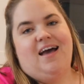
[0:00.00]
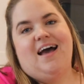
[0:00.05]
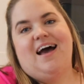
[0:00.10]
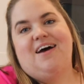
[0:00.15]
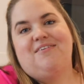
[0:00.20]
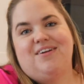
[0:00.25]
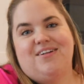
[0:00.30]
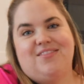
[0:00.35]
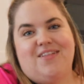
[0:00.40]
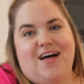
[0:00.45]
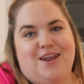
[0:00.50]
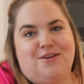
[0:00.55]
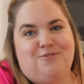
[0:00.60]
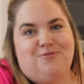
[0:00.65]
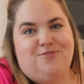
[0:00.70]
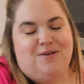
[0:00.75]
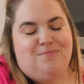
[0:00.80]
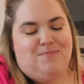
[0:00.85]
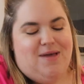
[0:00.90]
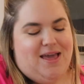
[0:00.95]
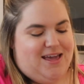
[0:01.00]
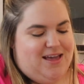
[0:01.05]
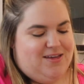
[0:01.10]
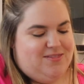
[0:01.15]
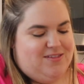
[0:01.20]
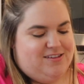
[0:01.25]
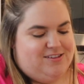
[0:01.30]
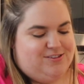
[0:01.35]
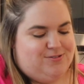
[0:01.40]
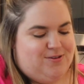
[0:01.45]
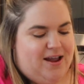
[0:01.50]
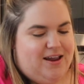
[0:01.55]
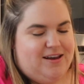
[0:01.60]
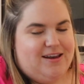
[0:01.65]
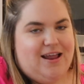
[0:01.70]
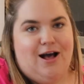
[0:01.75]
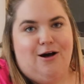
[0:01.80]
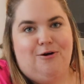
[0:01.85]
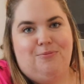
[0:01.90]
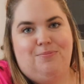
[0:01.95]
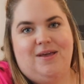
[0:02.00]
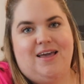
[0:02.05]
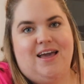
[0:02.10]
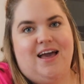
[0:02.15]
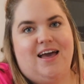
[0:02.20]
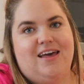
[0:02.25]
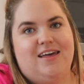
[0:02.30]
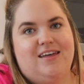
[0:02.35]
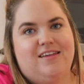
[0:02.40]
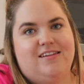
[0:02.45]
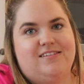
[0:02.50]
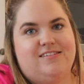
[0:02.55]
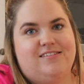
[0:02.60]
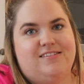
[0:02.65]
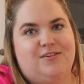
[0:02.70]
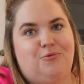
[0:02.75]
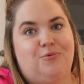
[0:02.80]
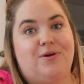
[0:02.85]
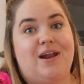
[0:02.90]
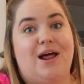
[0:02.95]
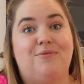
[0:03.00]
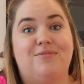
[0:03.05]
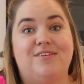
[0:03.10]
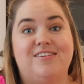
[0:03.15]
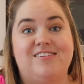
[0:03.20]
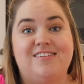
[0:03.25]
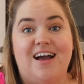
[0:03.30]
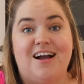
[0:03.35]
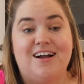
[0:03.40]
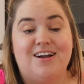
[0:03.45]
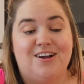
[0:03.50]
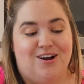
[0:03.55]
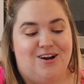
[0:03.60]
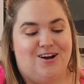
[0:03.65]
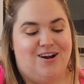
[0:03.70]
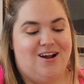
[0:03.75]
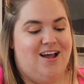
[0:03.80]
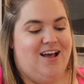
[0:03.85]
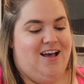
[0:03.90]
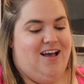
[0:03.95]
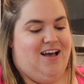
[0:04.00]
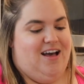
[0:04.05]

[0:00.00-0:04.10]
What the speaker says: Having a lot of fun making this right now because when I was younger,